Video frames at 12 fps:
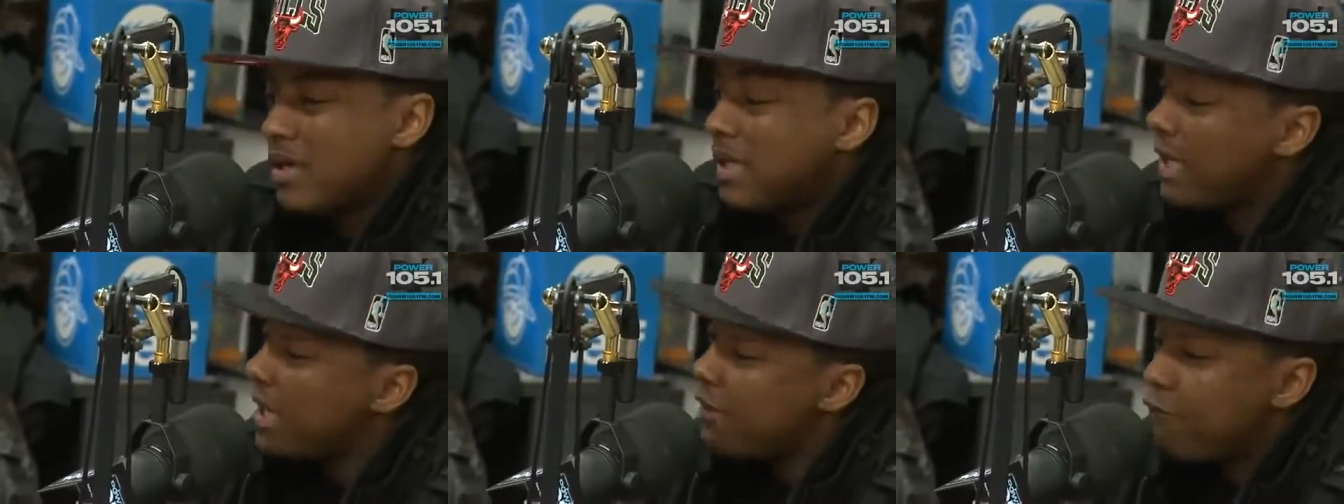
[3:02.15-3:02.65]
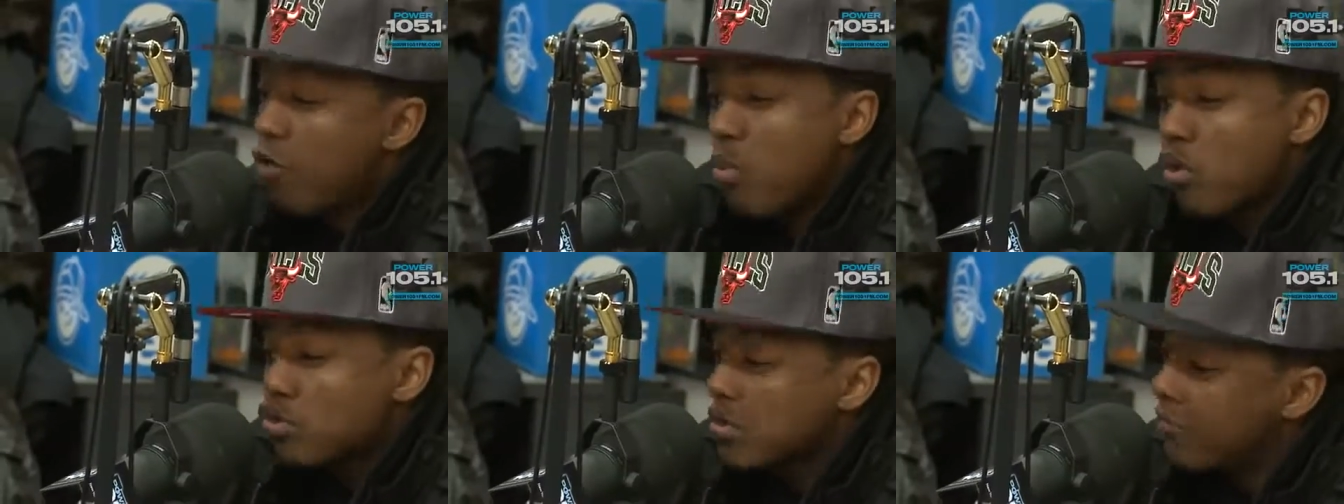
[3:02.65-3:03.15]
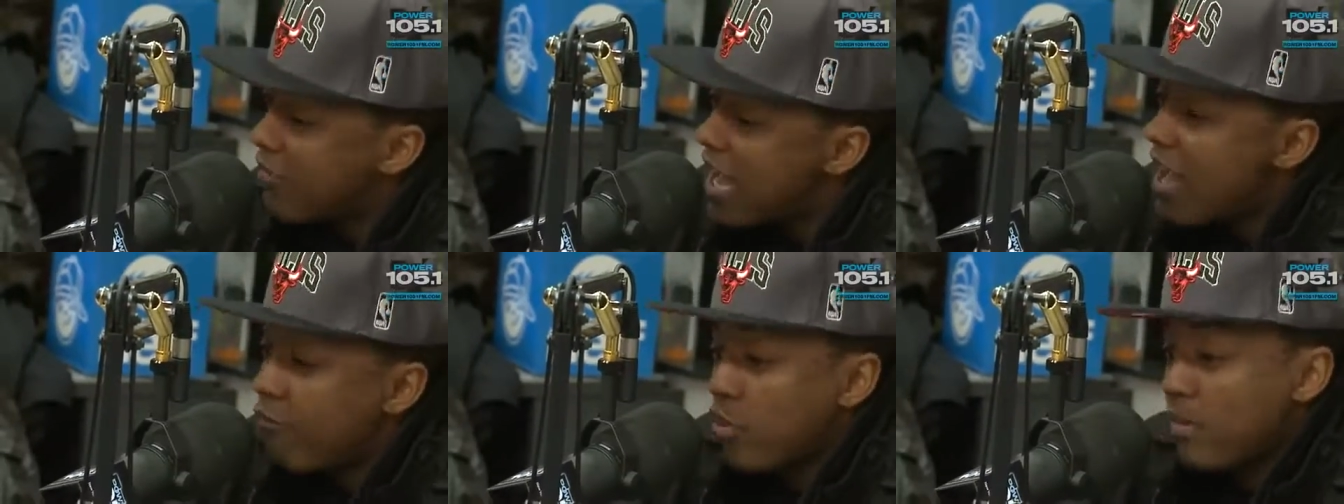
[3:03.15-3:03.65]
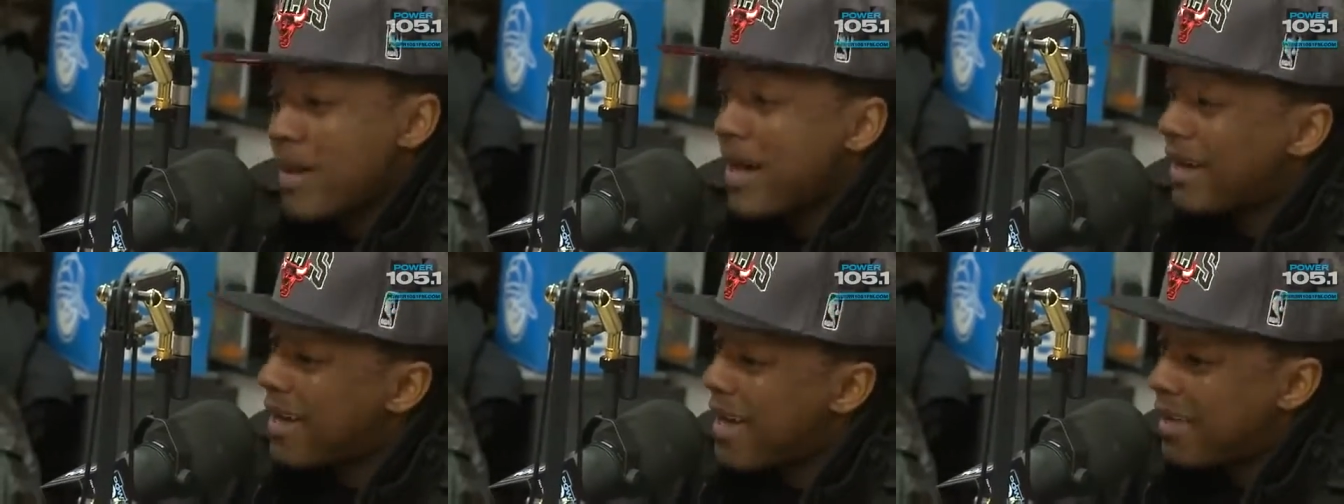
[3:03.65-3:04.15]
The evil won't survive when
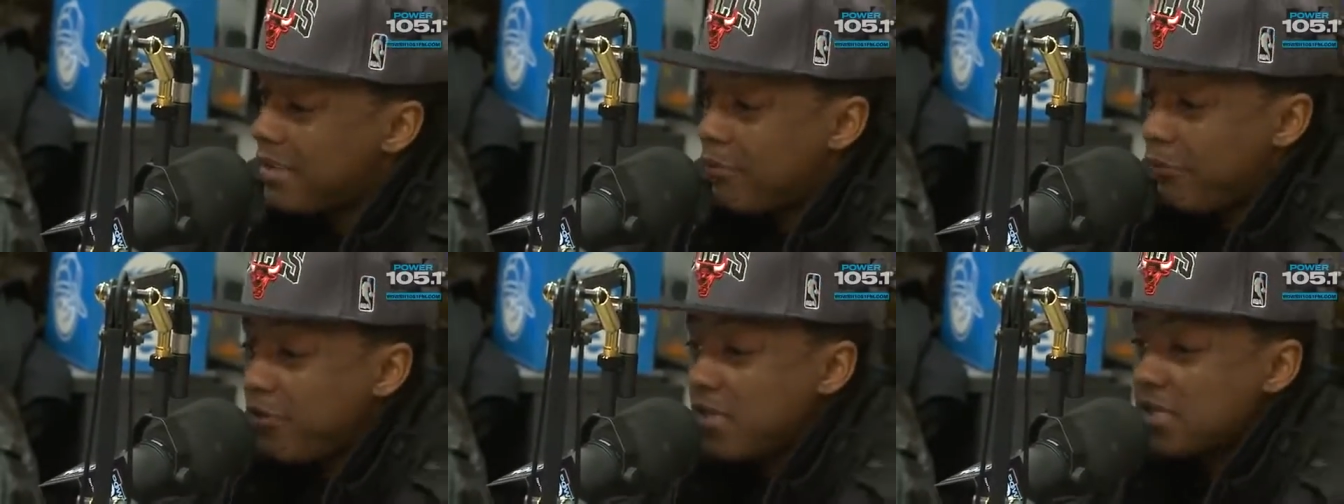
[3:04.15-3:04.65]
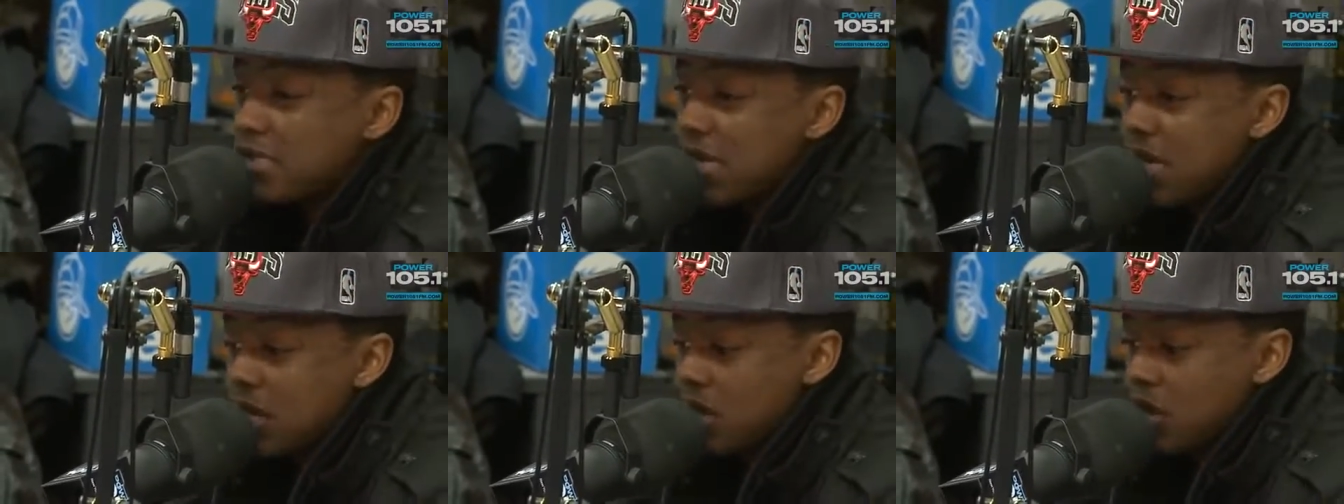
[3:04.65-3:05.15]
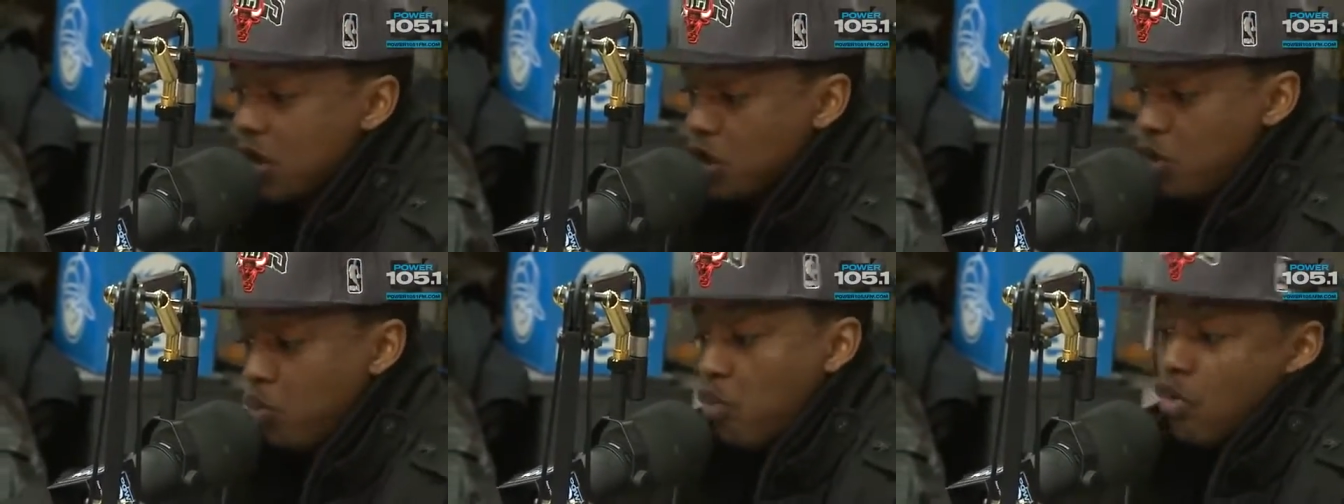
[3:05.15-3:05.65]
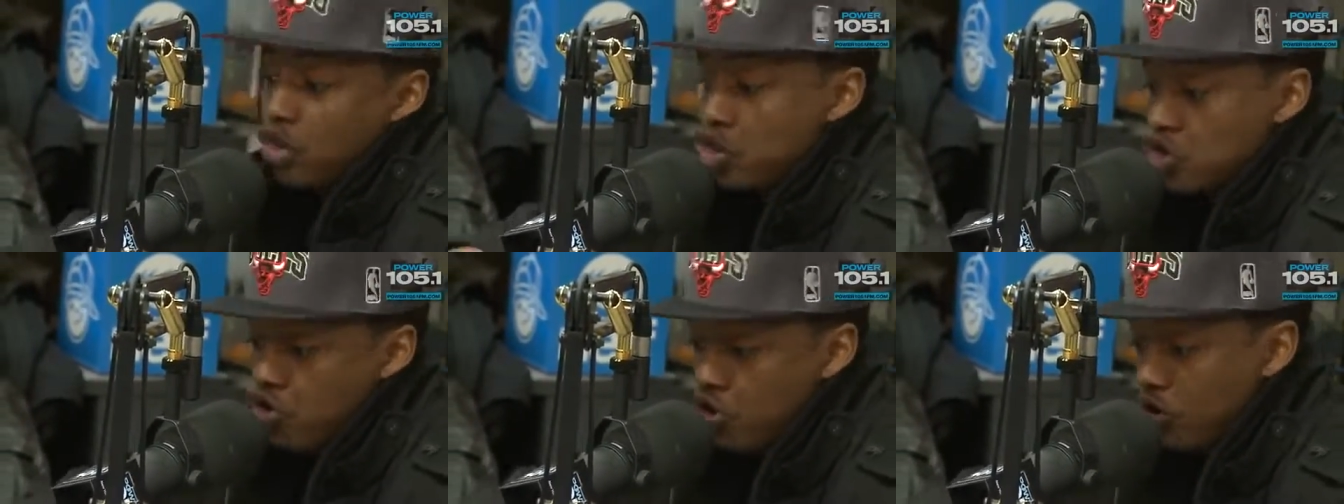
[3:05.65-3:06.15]
my God defeats Satan. The
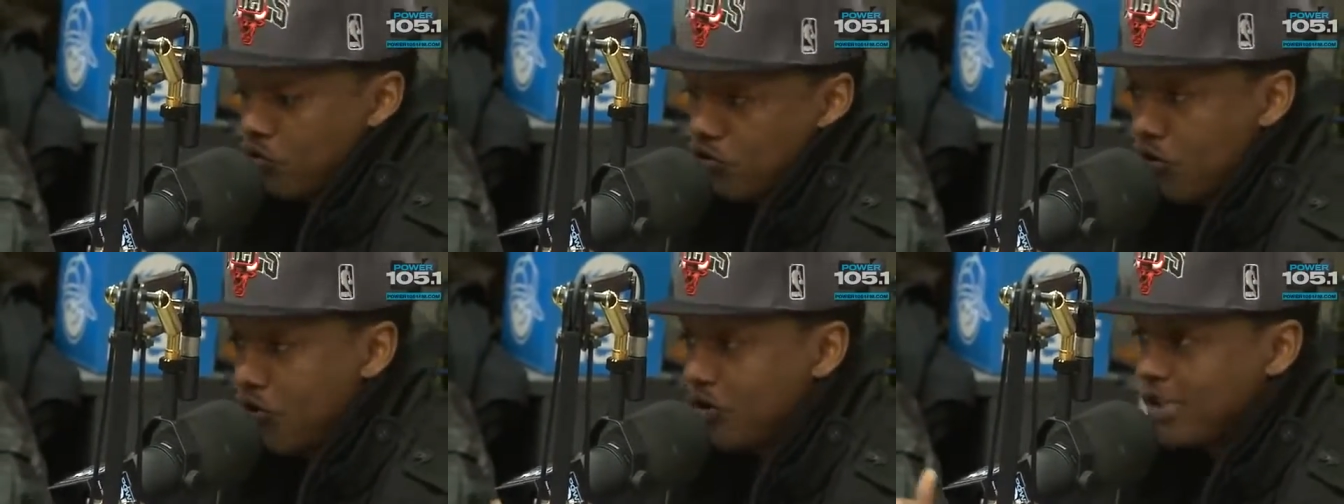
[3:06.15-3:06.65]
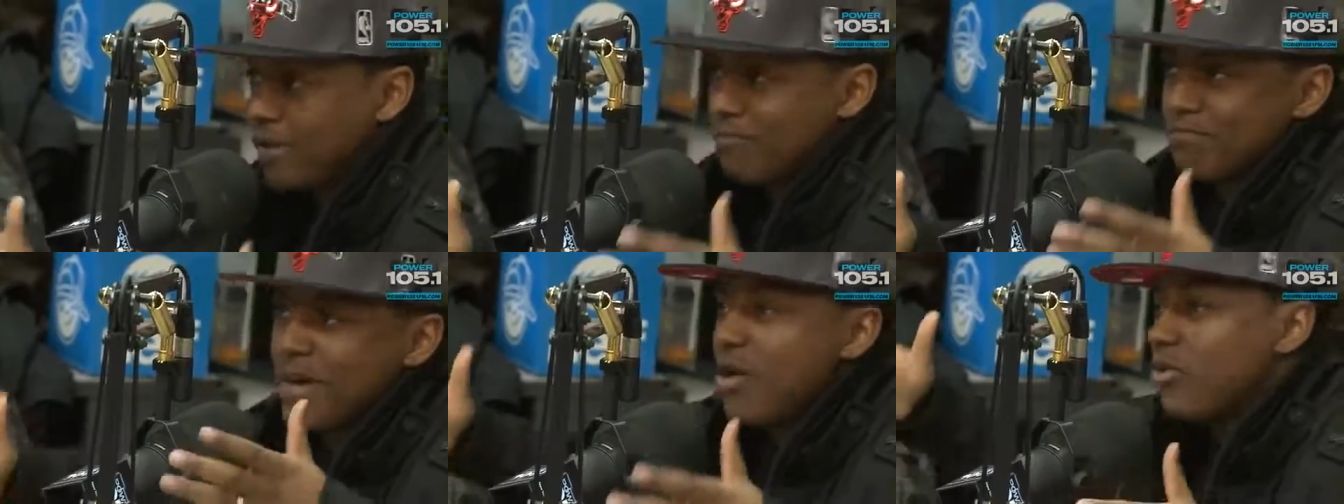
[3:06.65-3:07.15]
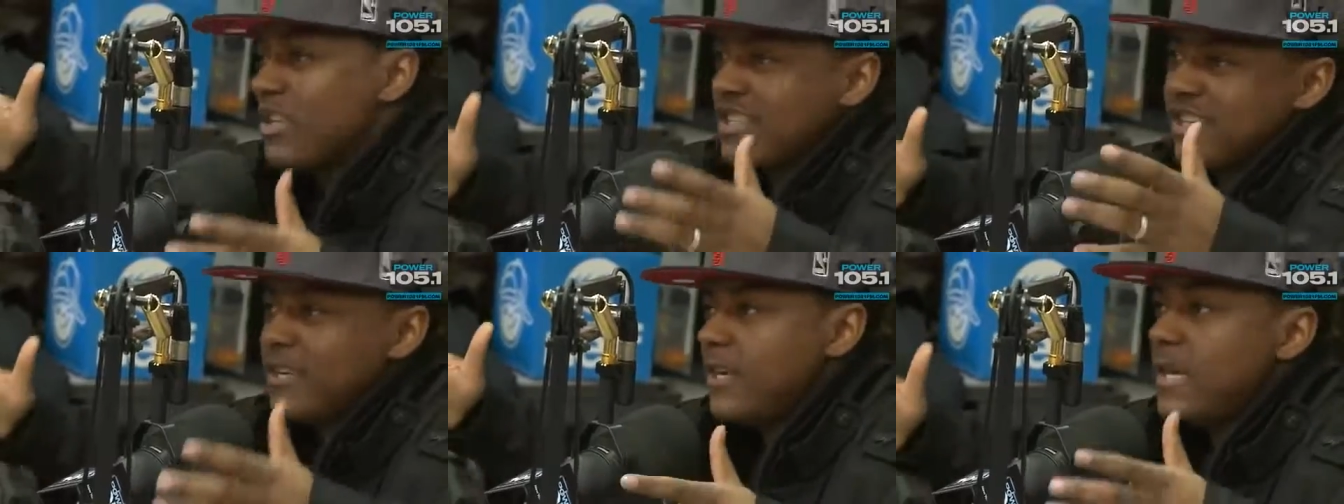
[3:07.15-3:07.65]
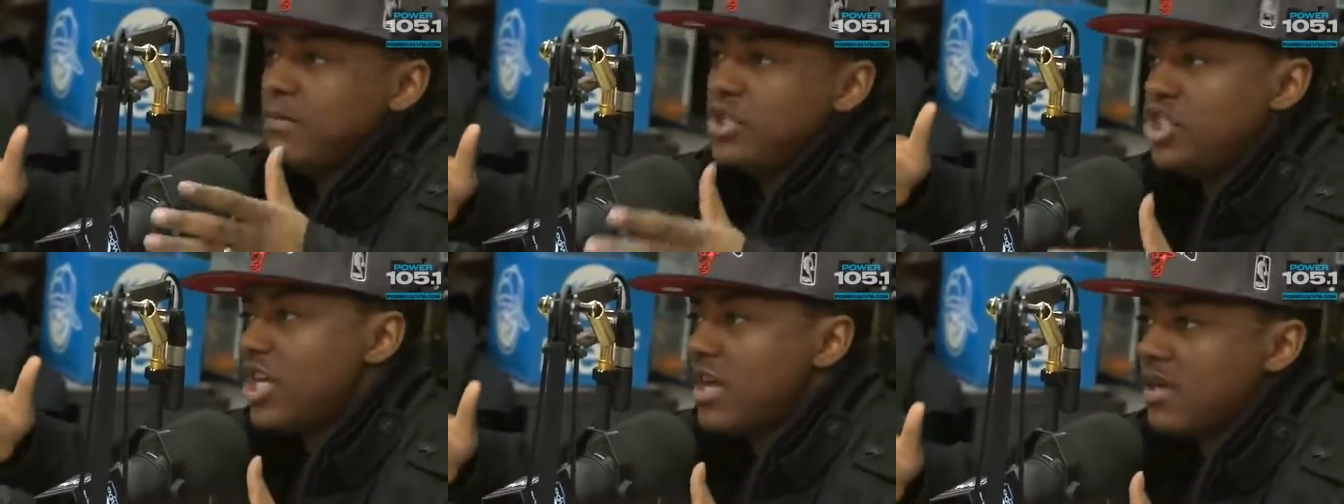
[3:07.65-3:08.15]
water's gonna roar and the mountains will keep
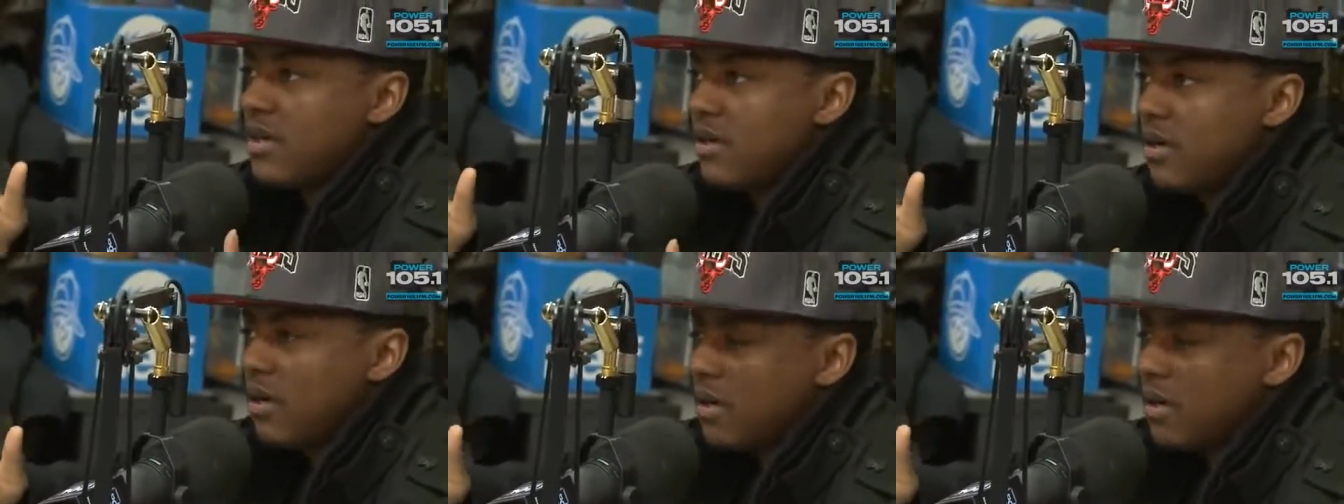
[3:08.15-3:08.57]
shaking.